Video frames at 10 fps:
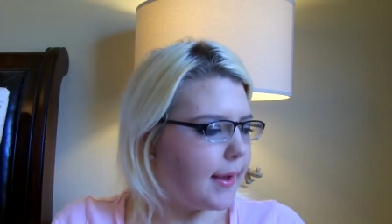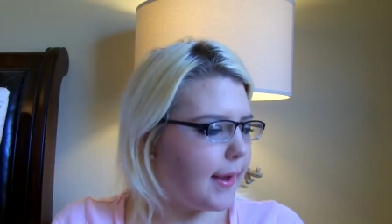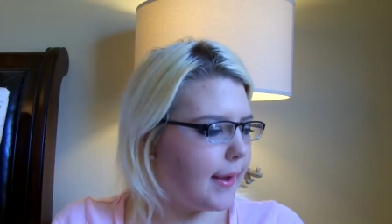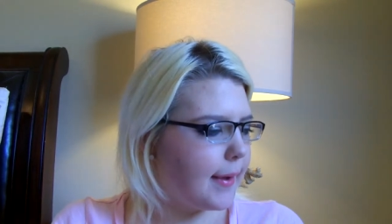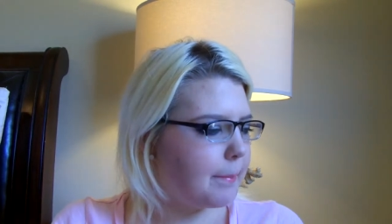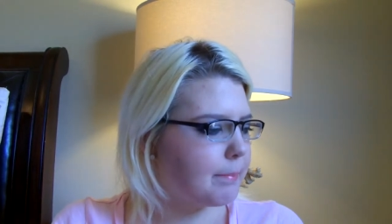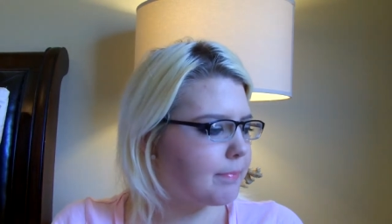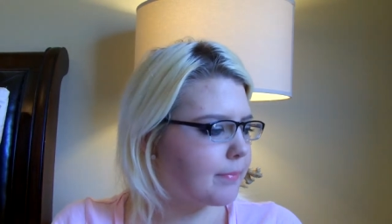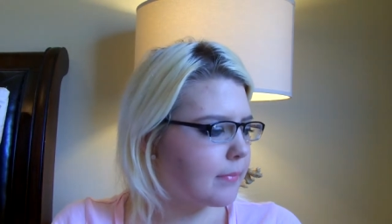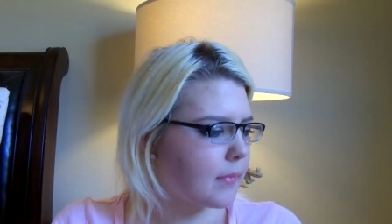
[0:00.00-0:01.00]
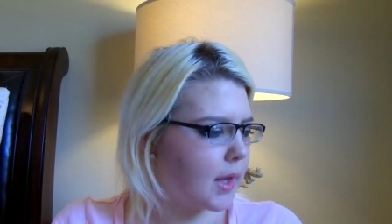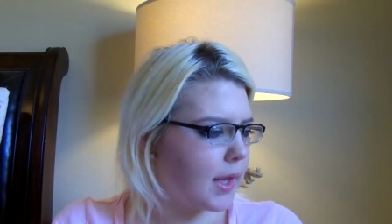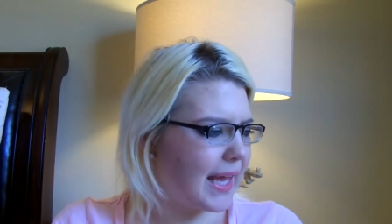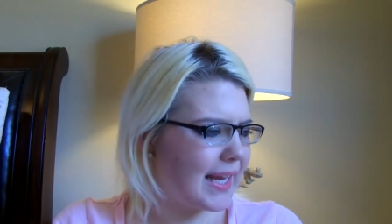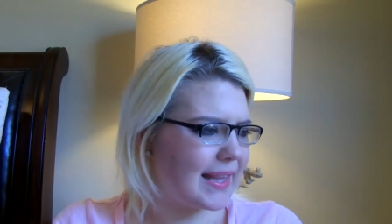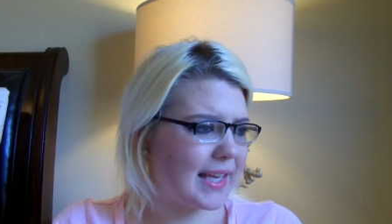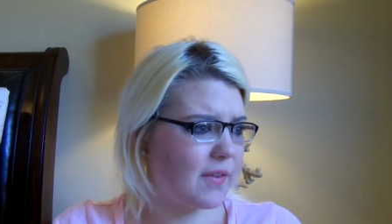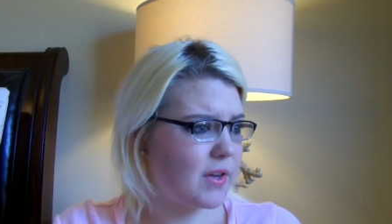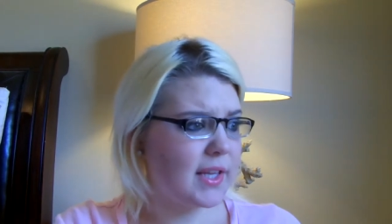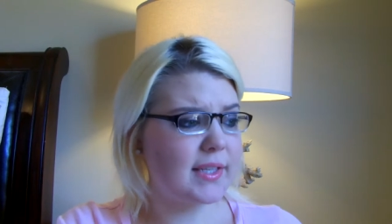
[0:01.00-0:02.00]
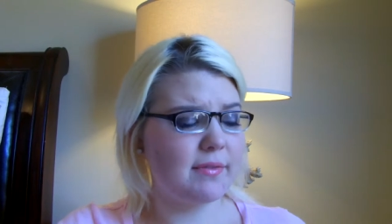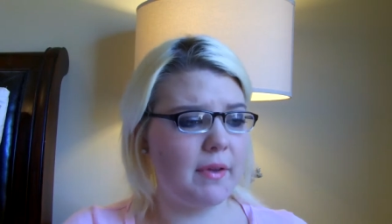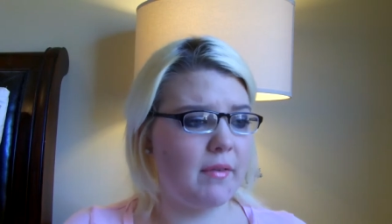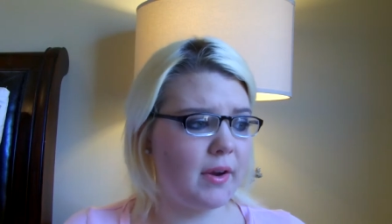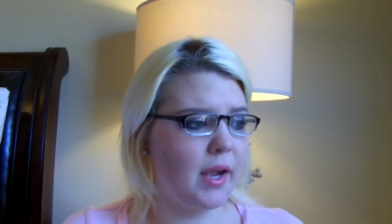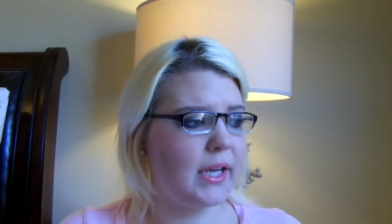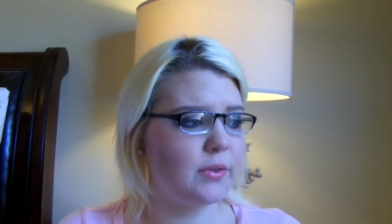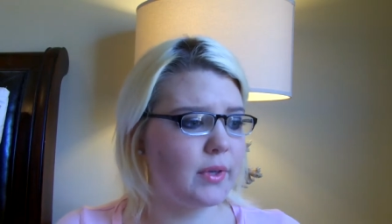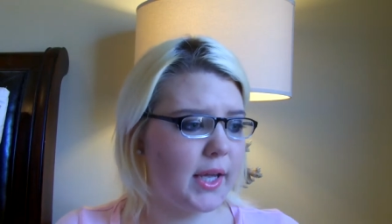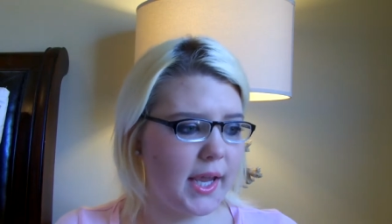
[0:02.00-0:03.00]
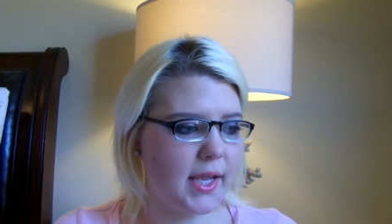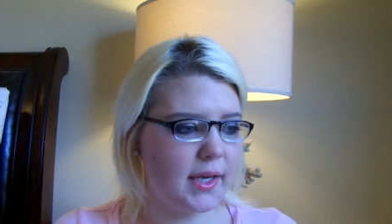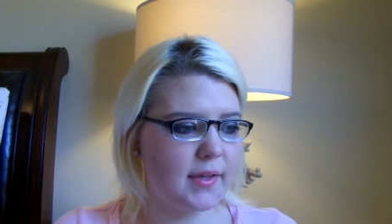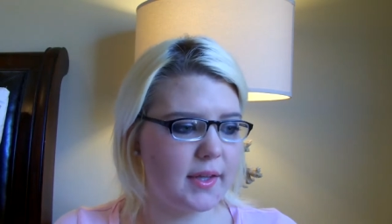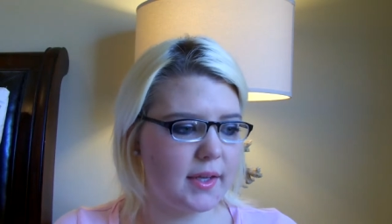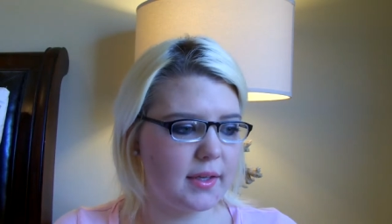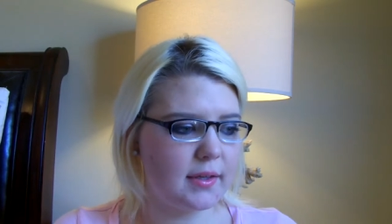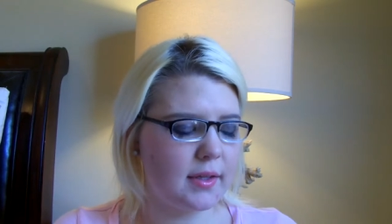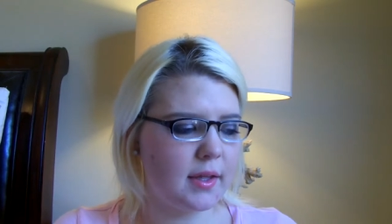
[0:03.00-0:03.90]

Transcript: Um, and I think everything is a favorite. I don't hate anything.